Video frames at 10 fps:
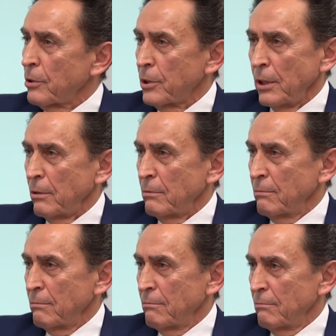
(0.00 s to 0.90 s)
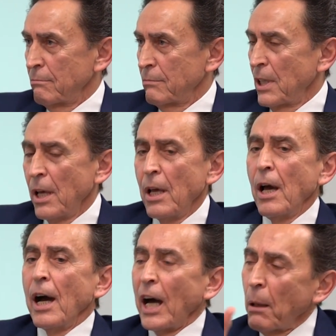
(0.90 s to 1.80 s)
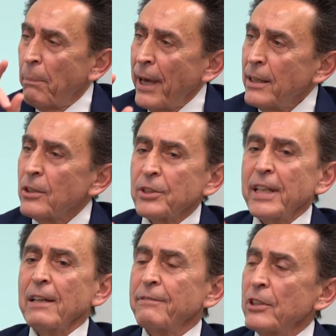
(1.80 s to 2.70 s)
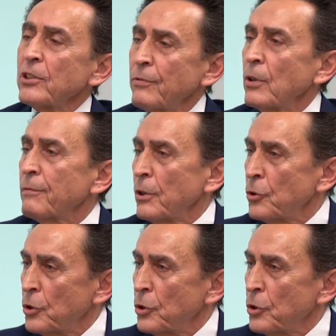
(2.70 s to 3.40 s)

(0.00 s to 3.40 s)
to see you. Albanians, they have this view of the